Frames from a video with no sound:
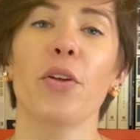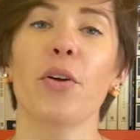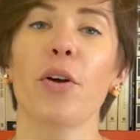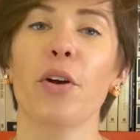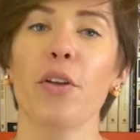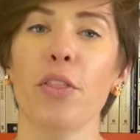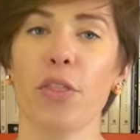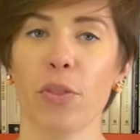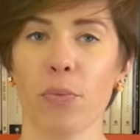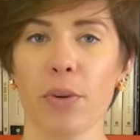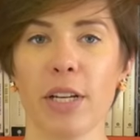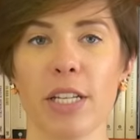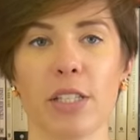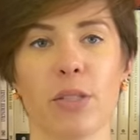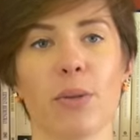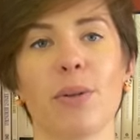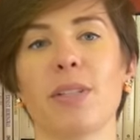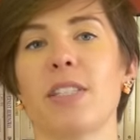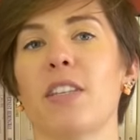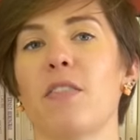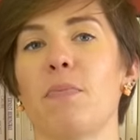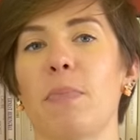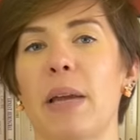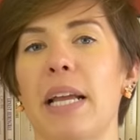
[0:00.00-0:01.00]
There are three
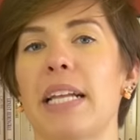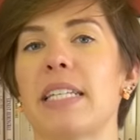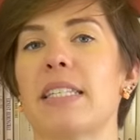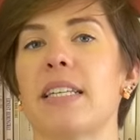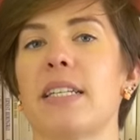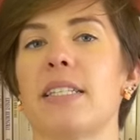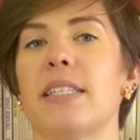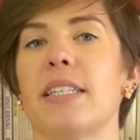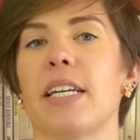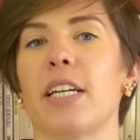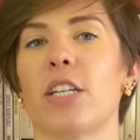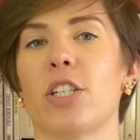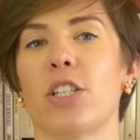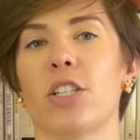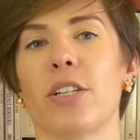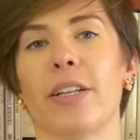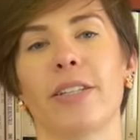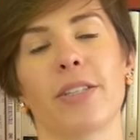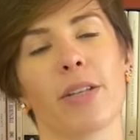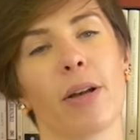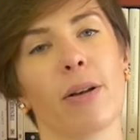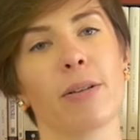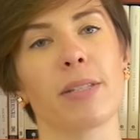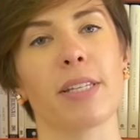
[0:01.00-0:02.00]
sorts of pain sensation
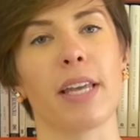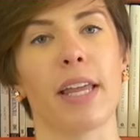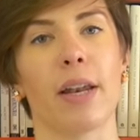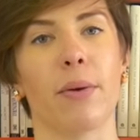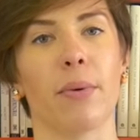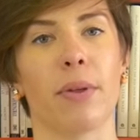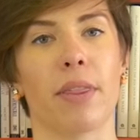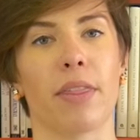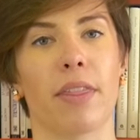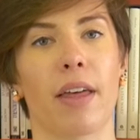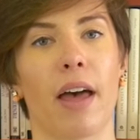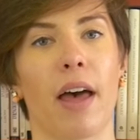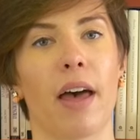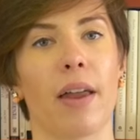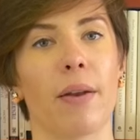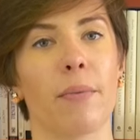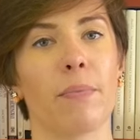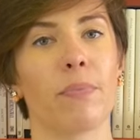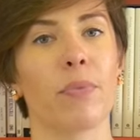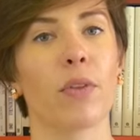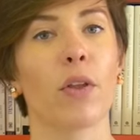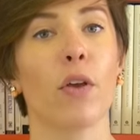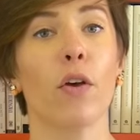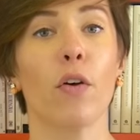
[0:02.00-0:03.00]
associated with that.
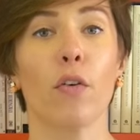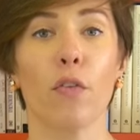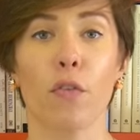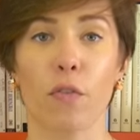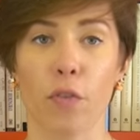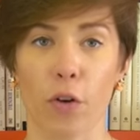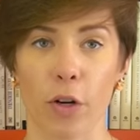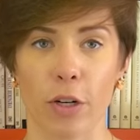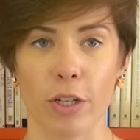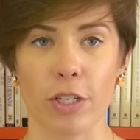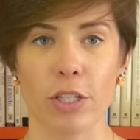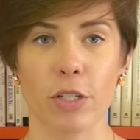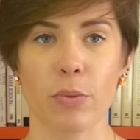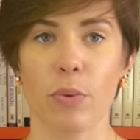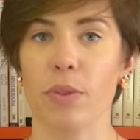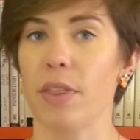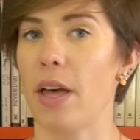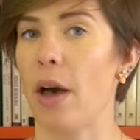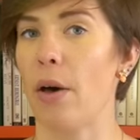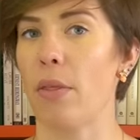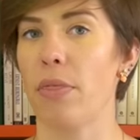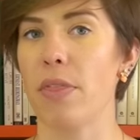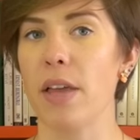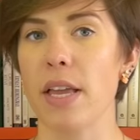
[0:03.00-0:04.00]
First,
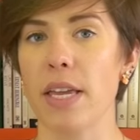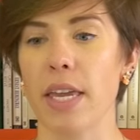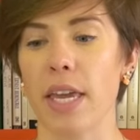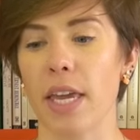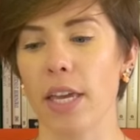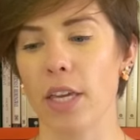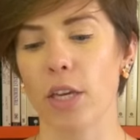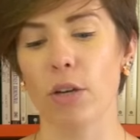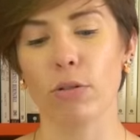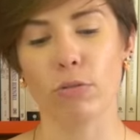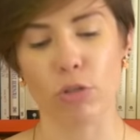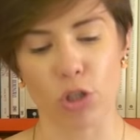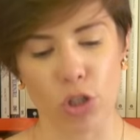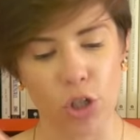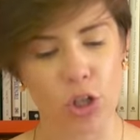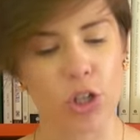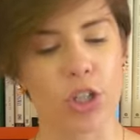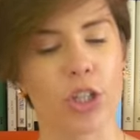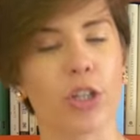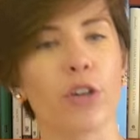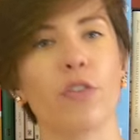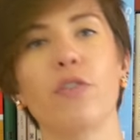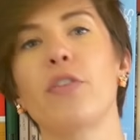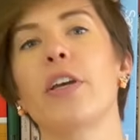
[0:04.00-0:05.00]
without thinking, you
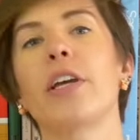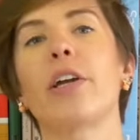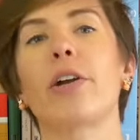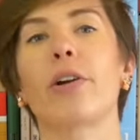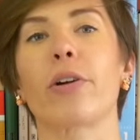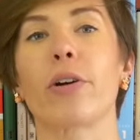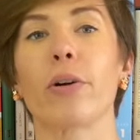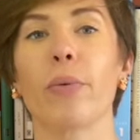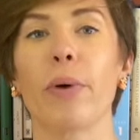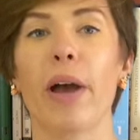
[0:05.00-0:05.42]
jerk your finger